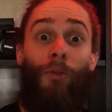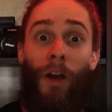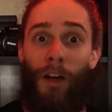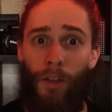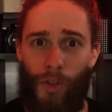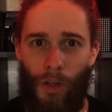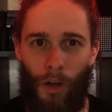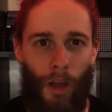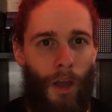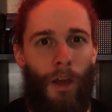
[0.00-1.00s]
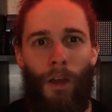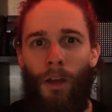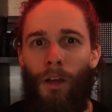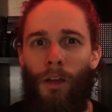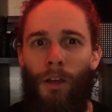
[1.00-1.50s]
and find another song.
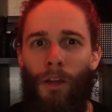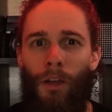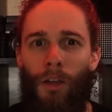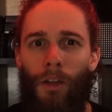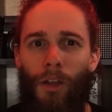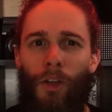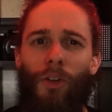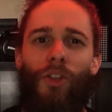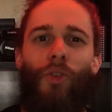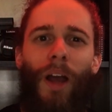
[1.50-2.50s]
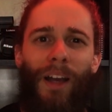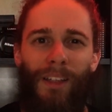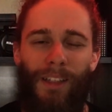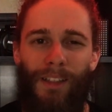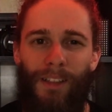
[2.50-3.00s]
You're
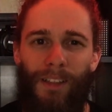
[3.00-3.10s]
distracted.